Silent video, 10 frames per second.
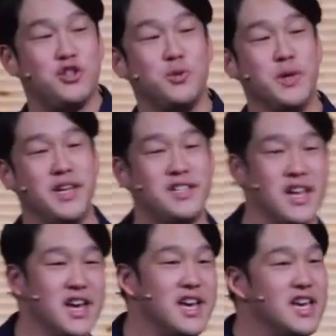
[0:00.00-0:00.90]
two weeks
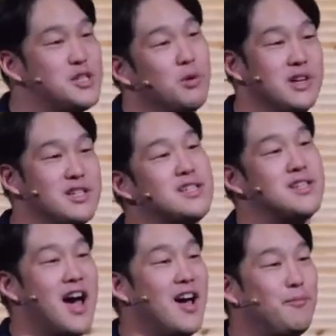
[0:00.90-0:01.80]
is we're going to
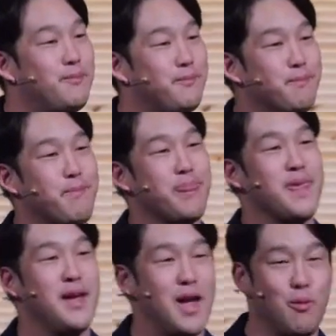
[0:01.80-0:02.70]
stop
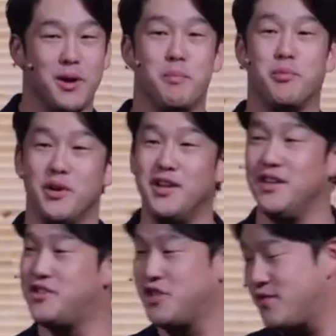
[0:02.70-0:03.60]
and we're going to
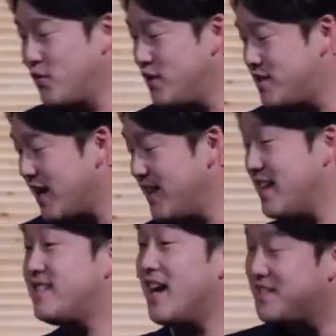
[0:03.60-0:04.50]
breathe just for a second.
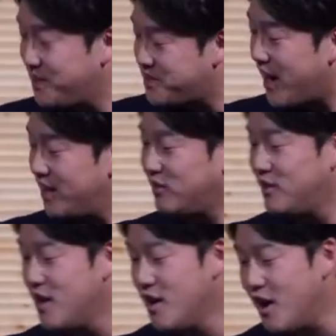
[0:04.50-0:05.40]
That's actually the title
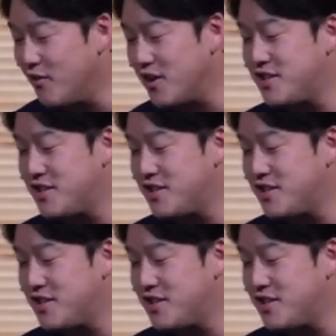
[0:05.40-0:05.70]
of our